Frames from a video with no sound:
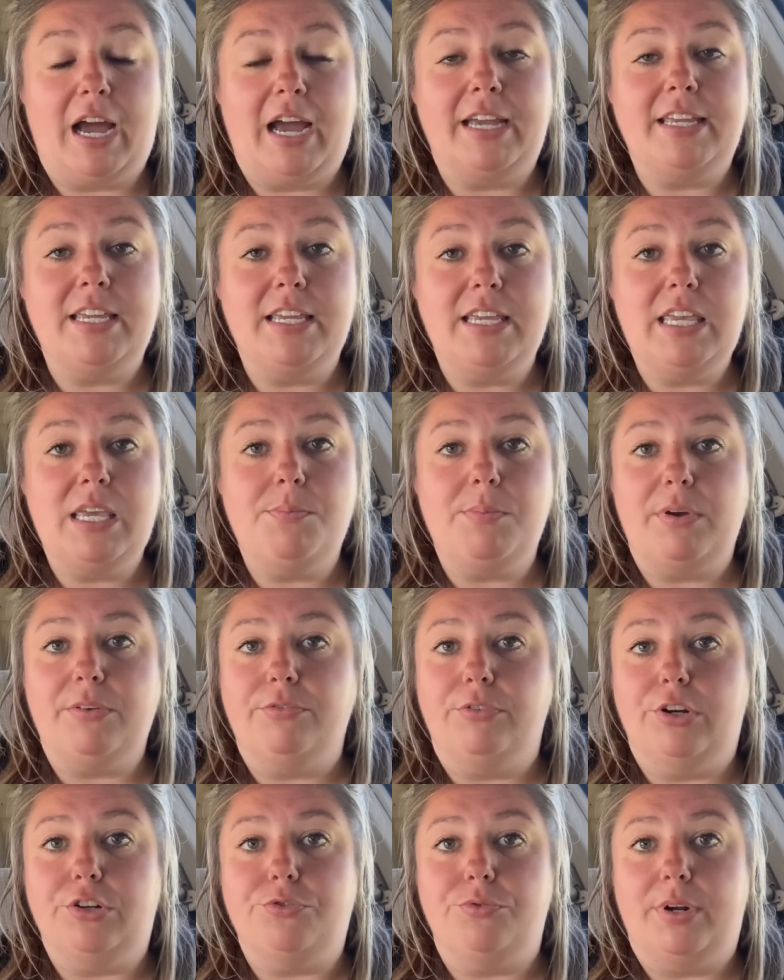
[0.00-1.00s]
I can keep my
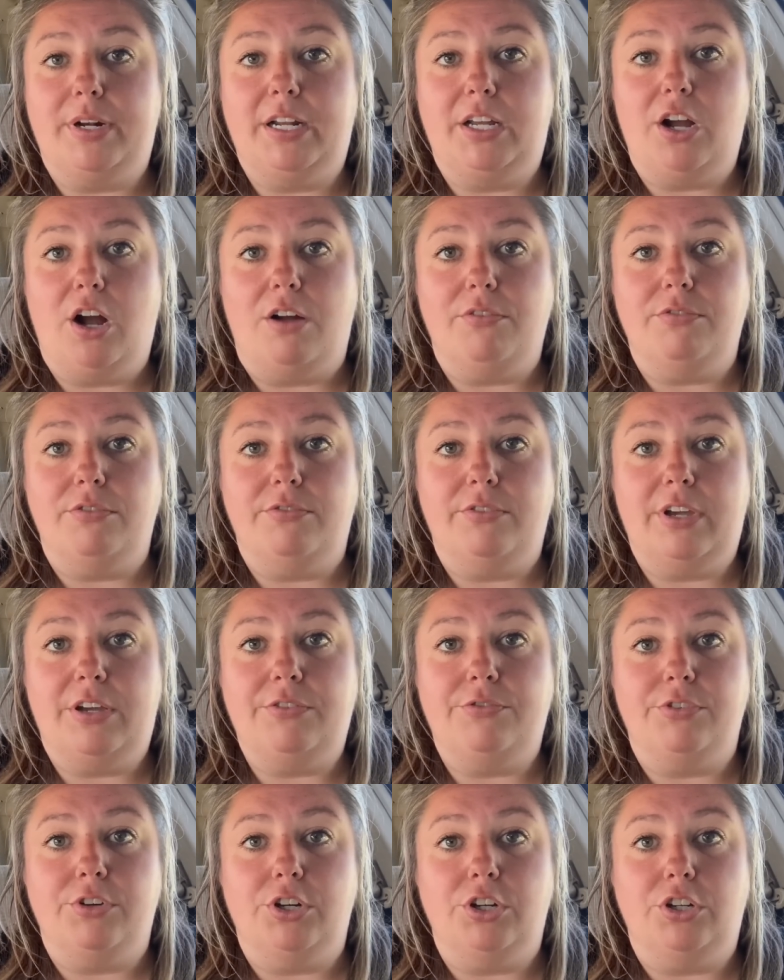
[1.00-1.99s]
fridge running off of
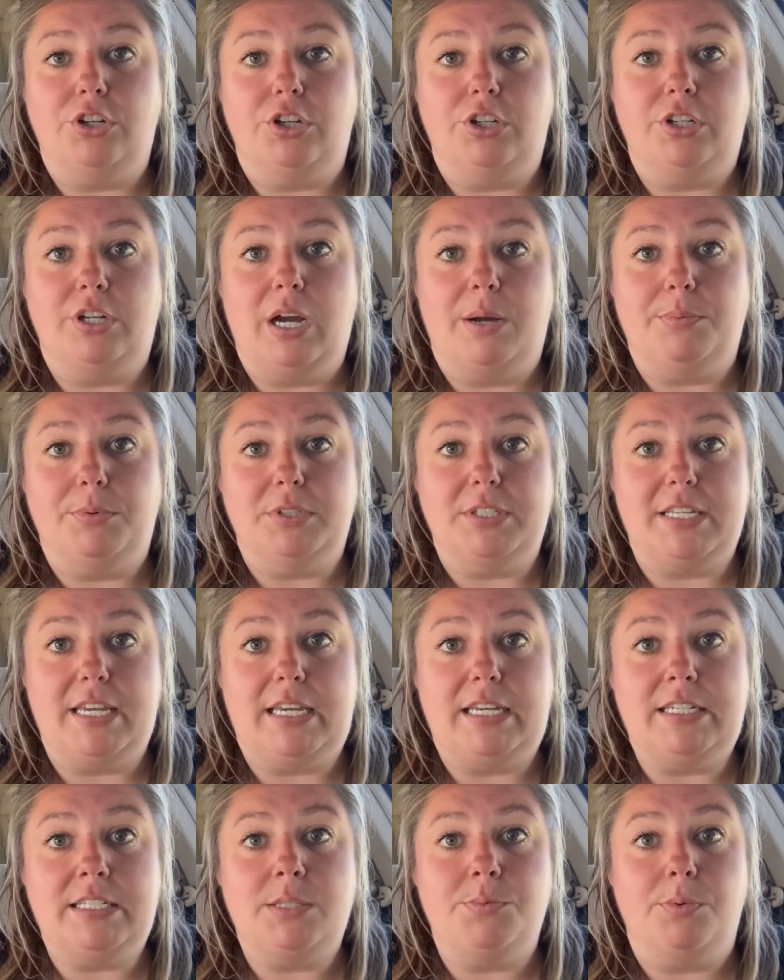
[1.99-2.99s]
it for a good couple
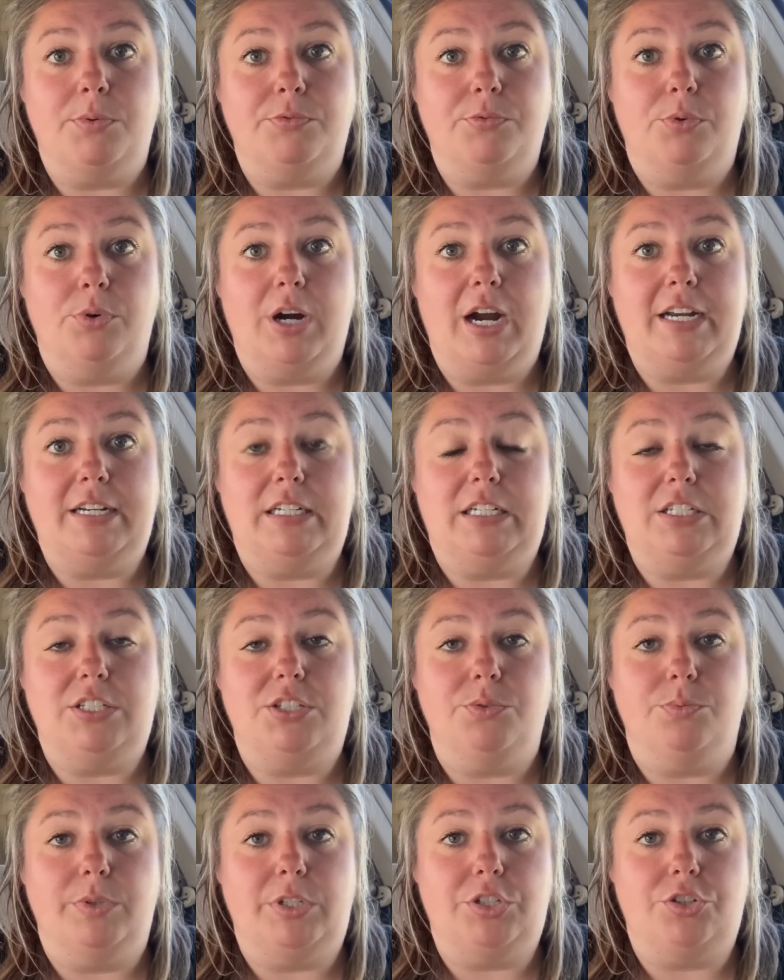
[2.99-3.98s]
days before I need
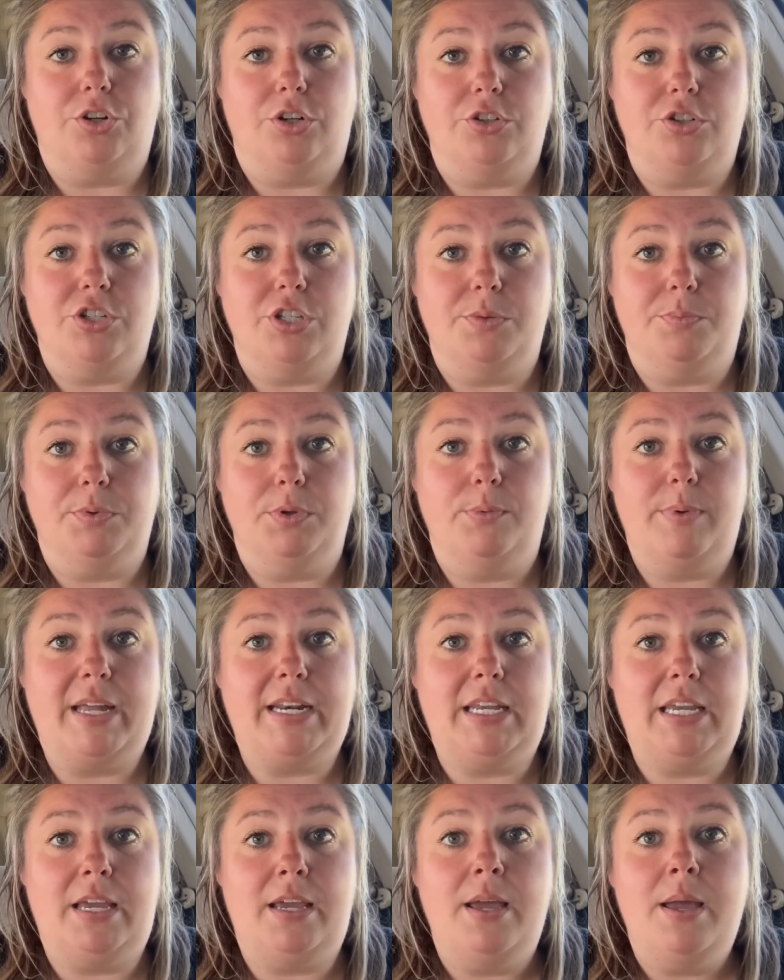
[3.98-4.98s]
to recharge the
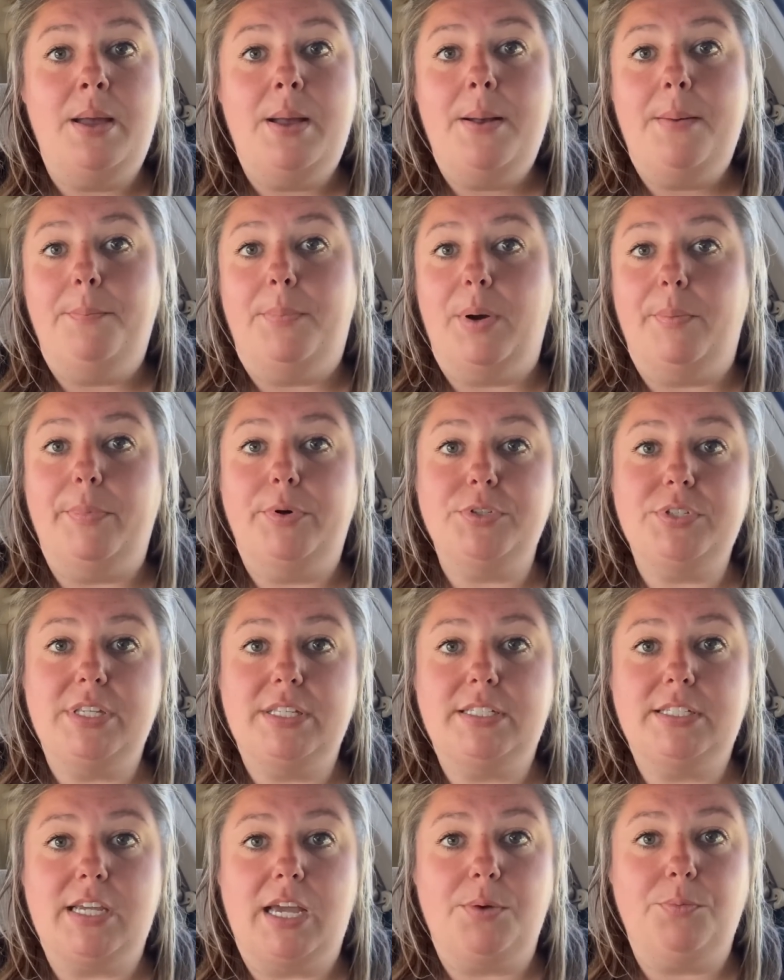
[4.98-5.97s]
Bluetti, but most of
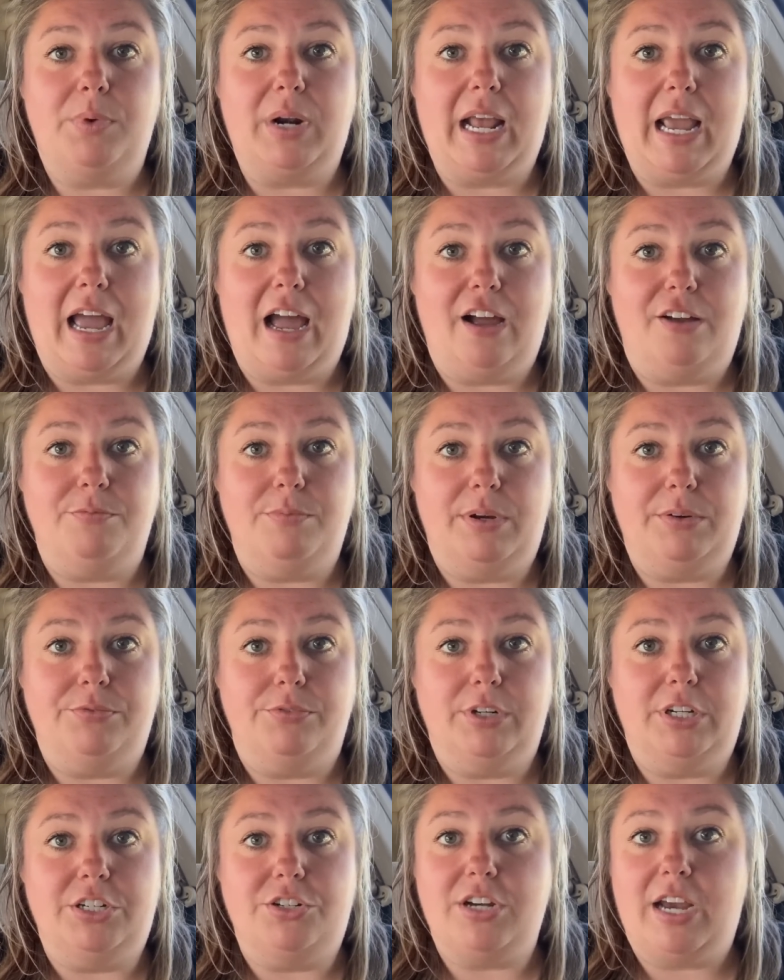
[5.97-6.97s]
the time when I have my
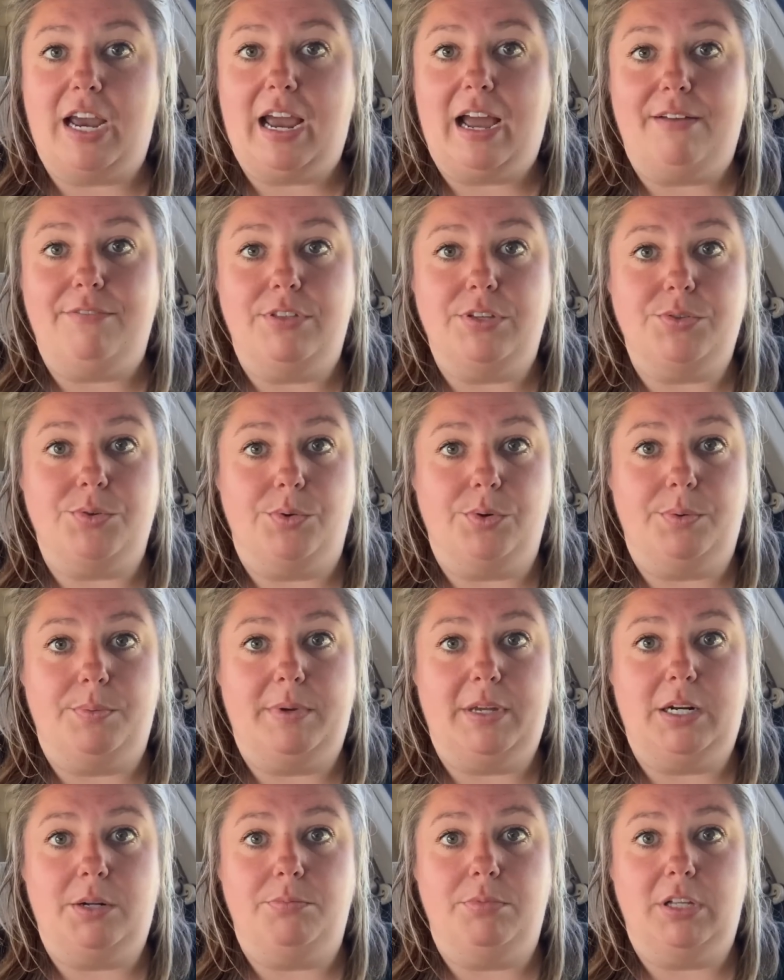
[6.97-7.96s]
fridge, I have the solar
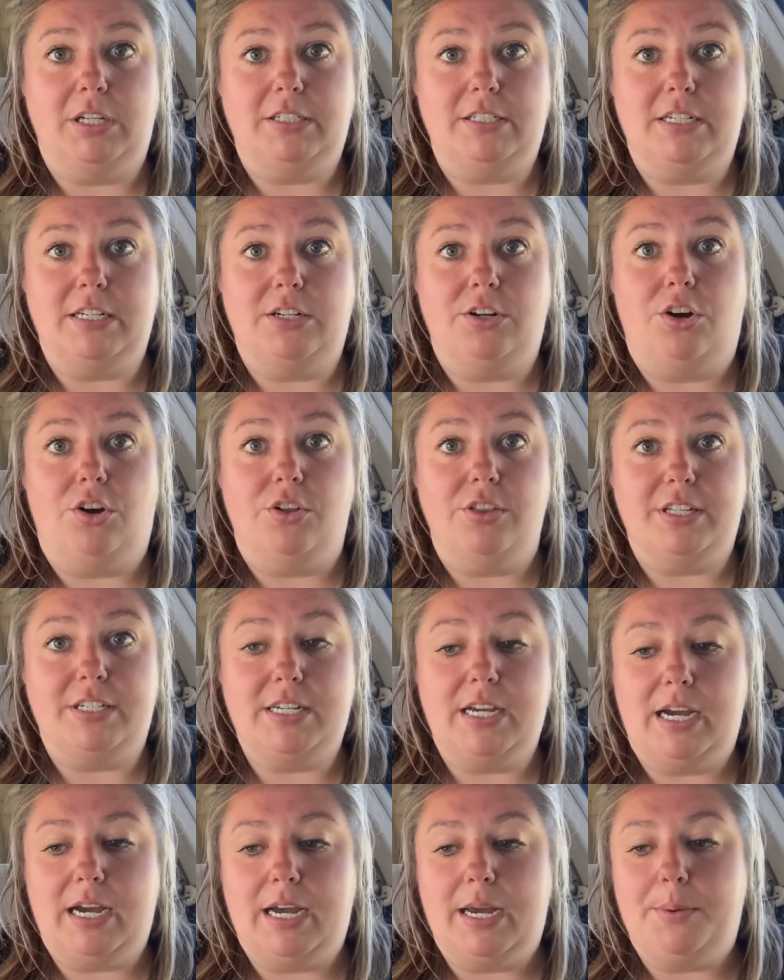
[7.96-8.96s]
panel plugged in all the
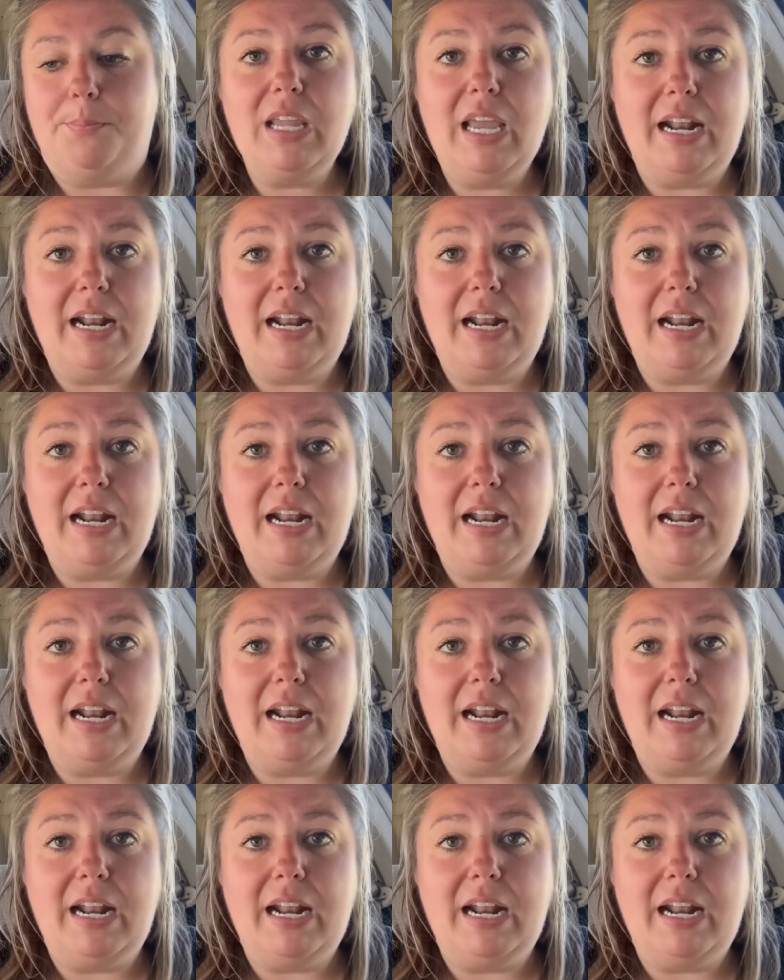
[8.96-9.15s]
time.